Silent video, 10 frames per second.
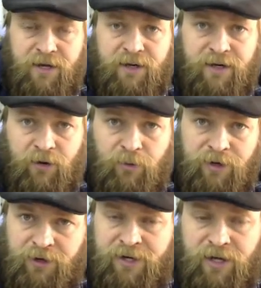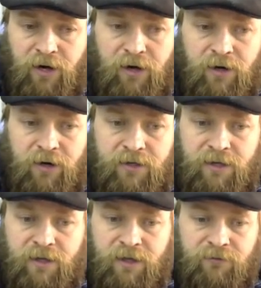Now, when you're in a car,
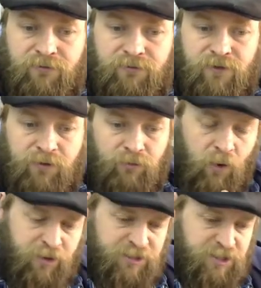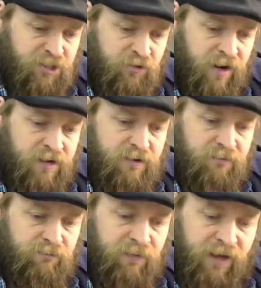if the road is straight
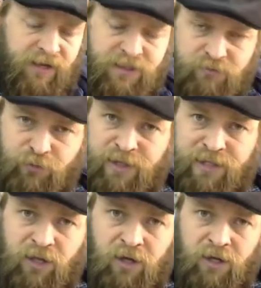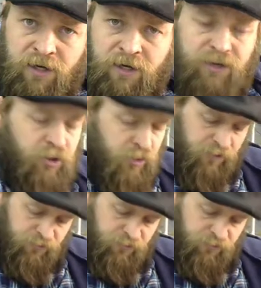and it's really long, you can